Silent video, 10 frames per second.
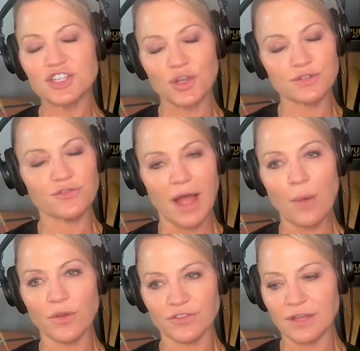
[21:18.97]
show's fun. I
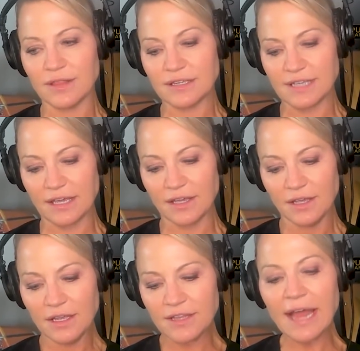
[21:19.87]
will say this. Like,
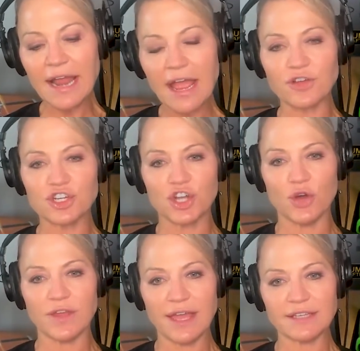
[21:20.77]
not every show
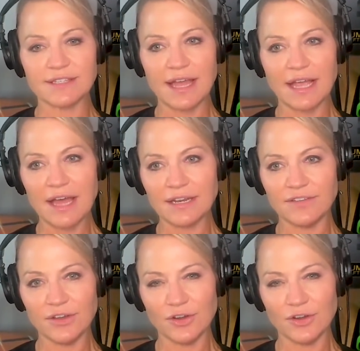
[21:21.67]
that gets that kind of deal,